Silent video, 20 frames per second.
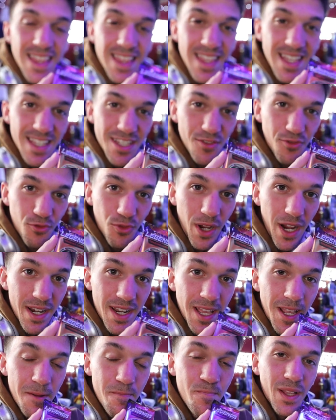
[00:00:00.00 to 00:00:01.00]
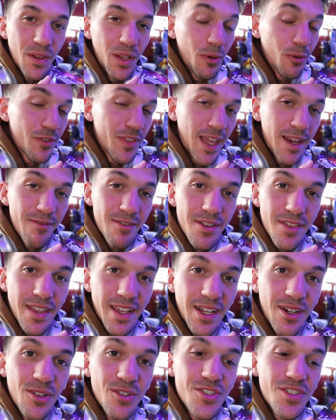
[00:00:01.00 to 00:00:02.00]
this Friday, along with
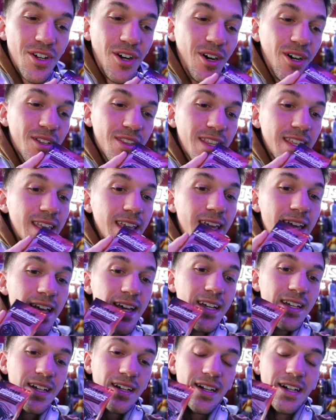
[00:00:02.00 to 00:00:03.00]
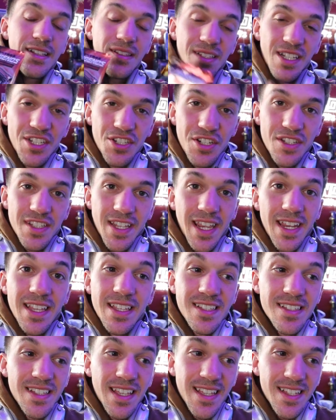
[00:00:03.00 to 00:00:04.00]
everything else on the Legends
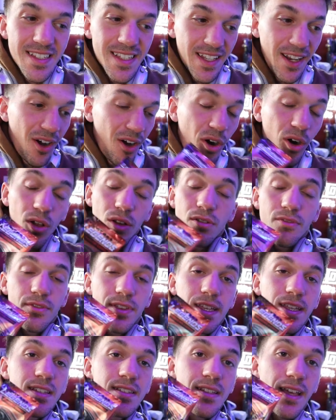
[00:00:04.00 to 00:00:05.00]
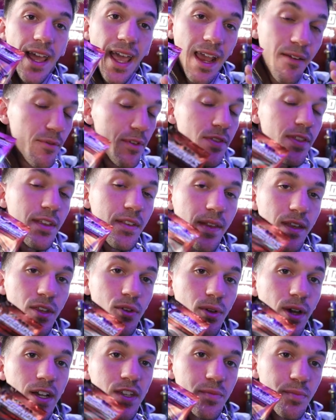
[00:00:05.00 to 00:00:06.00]
86. And all of these, everything that
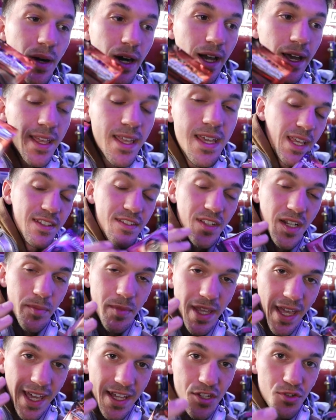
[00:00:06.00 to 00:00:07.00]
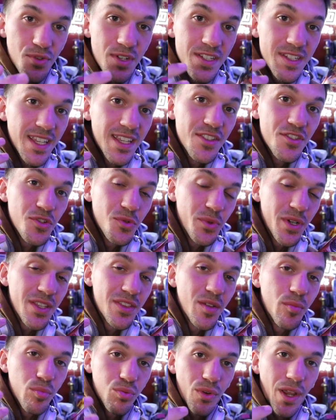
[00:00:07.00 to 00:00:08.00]
you guys buy is gonna be entries in to
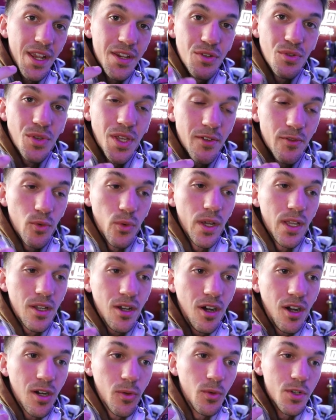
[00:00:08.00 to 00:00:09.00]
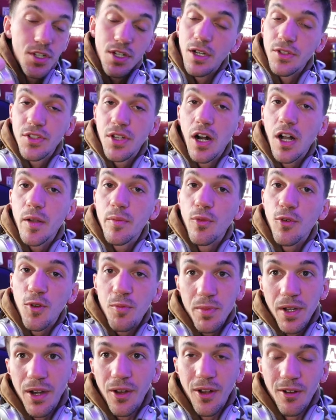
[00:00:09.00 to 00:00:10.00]
win the brand new giveaway car, which I'll talk
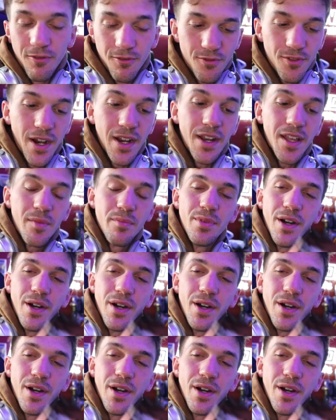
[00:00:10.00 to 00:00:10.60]
more about on Friday.